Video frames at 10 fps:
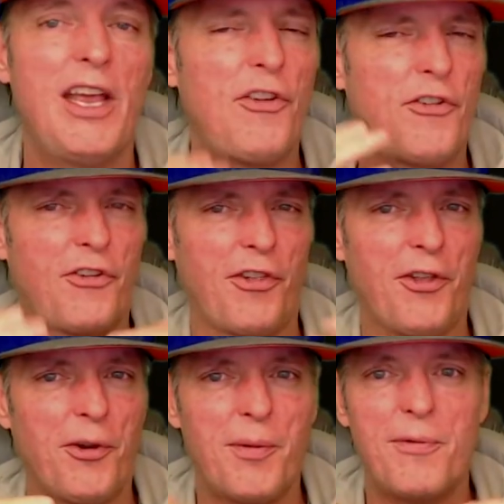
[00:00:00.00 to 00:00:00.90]
It's just a
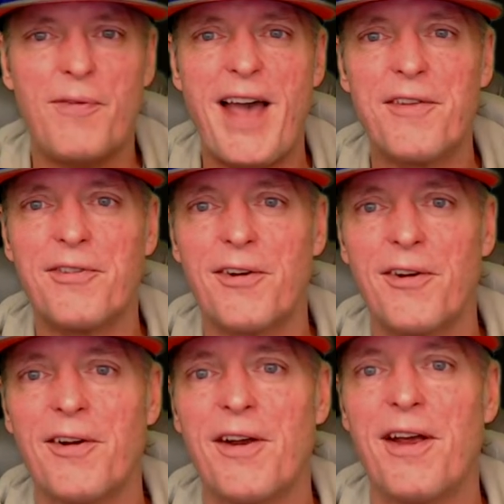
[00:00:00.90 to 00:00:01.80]
little bit
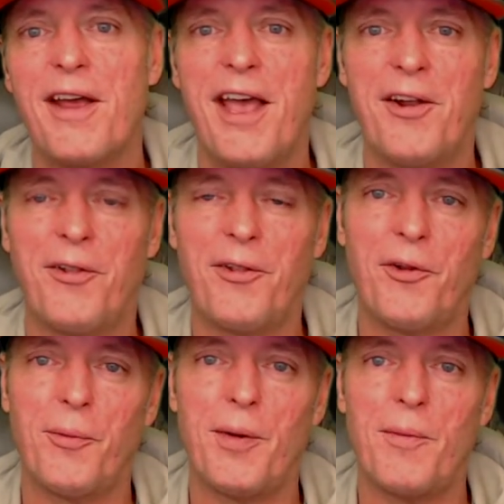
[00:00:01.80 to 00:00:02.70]
faster and a
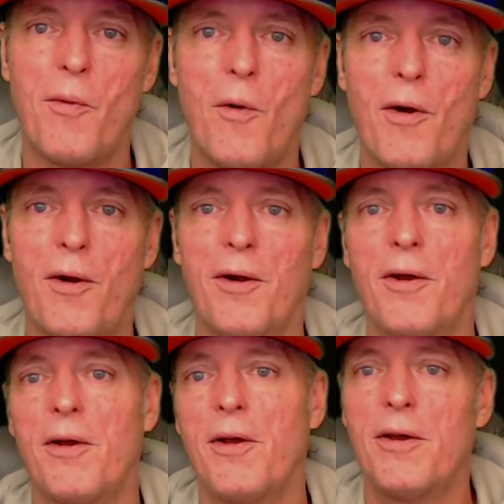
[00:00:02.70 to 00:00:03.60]
little bit more
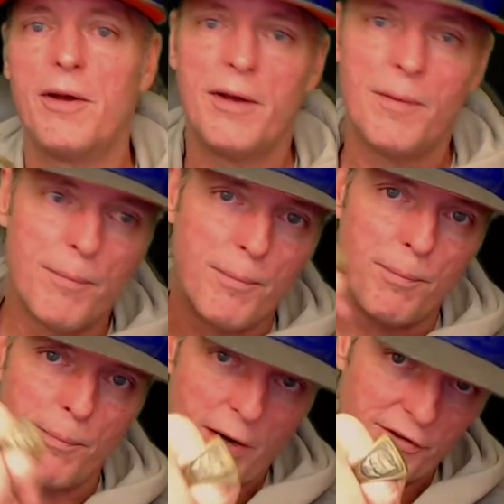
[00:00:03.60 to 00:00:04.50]

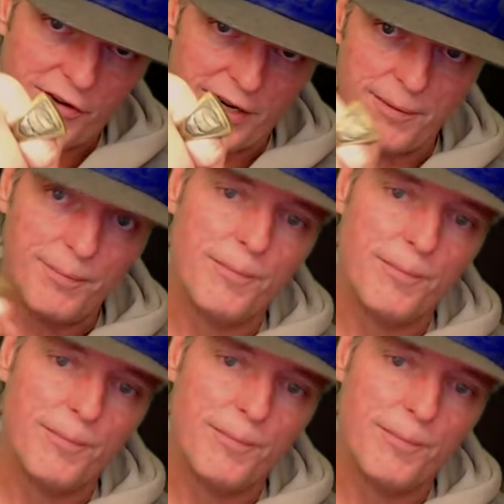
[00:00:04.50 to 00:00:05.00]
punchy.